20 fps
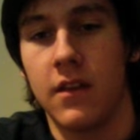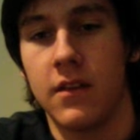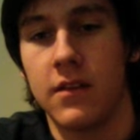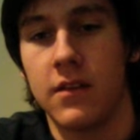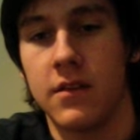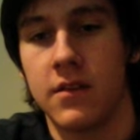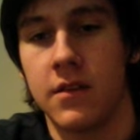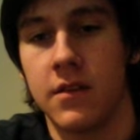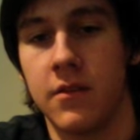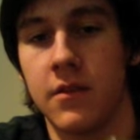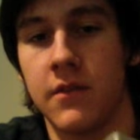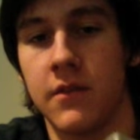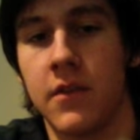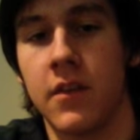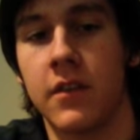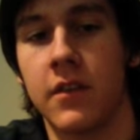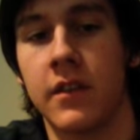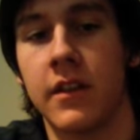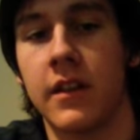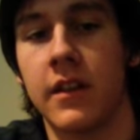So you've
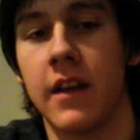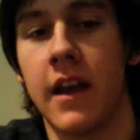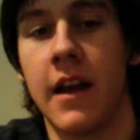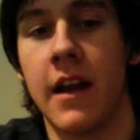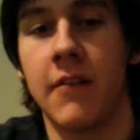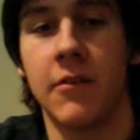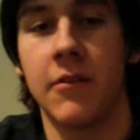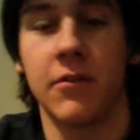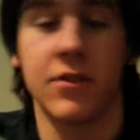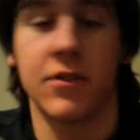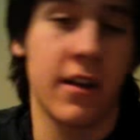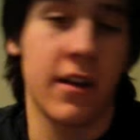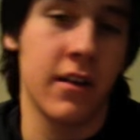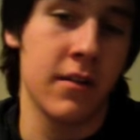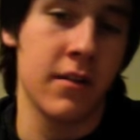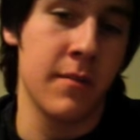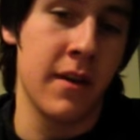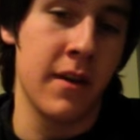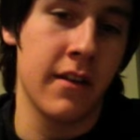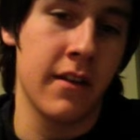got the aerial jack at
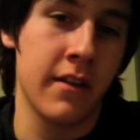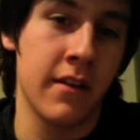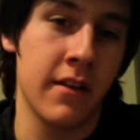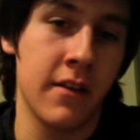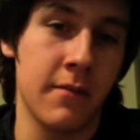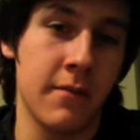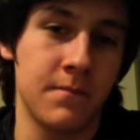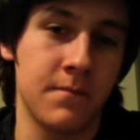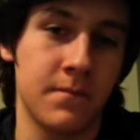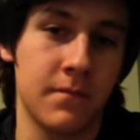the back there.